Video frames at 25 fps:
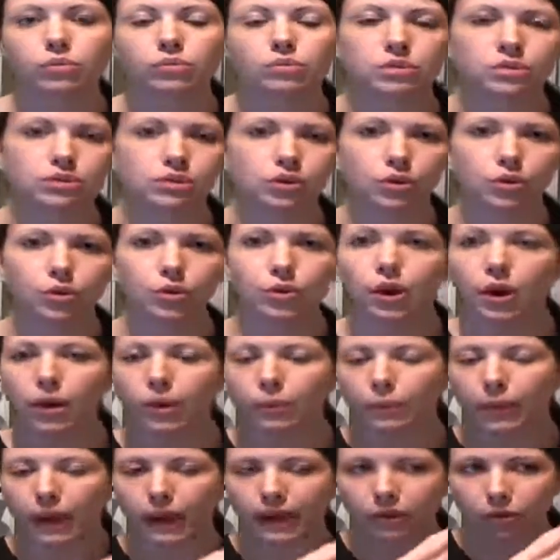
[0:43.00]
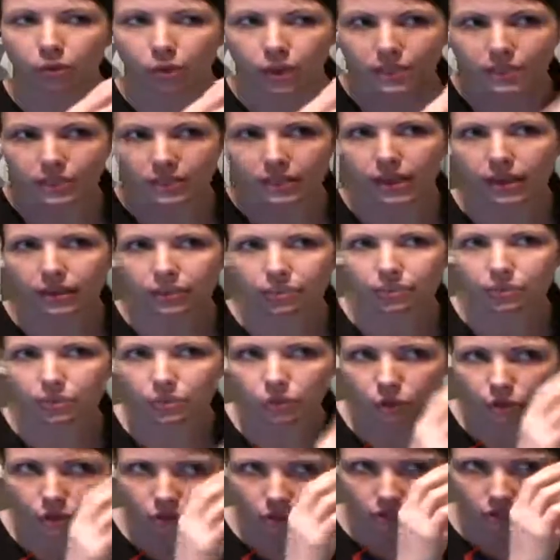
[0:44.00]
So by going to them,
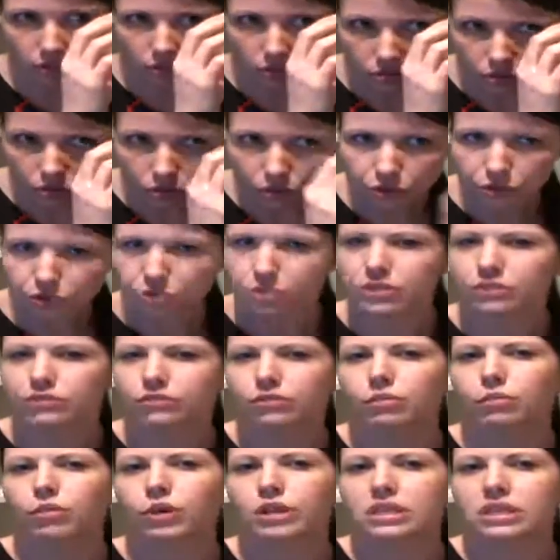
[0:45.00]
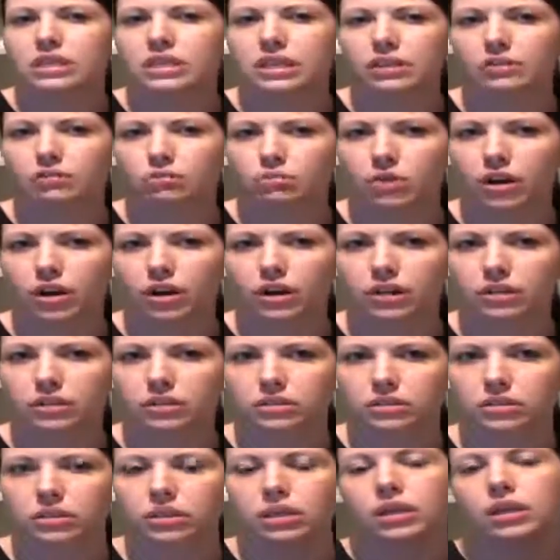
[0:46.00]
you're just choosing from one set of
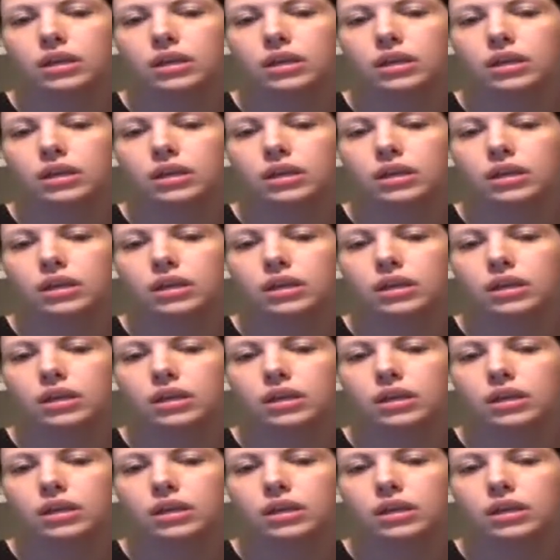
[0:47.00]
products.